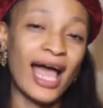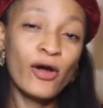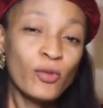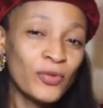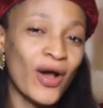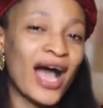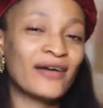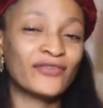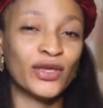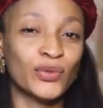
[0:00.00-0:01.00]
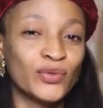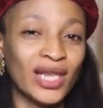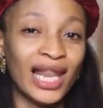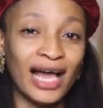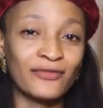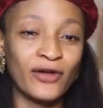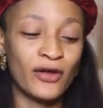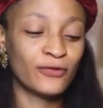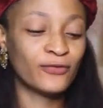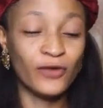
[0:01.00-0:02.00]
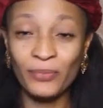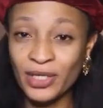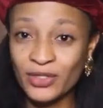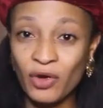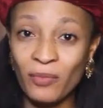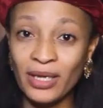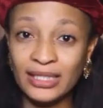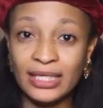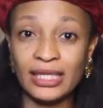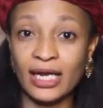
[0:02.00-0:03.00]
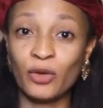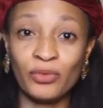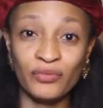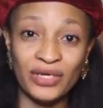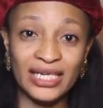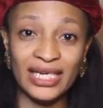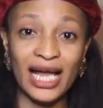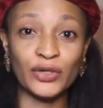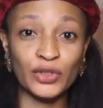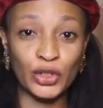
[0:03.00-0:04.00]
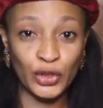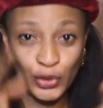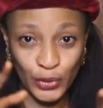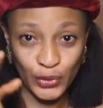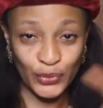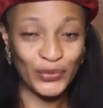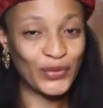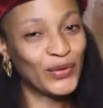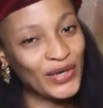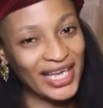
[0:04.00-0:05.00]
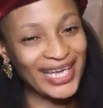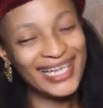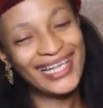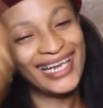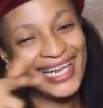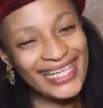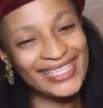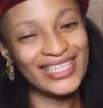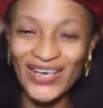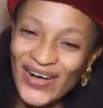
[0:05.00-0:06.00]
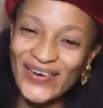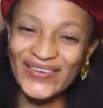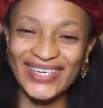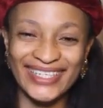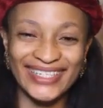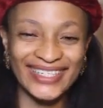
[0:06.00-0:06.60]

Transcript: i hope you have a good laugh from this comment that i'll be reading out to you Okay, let's go.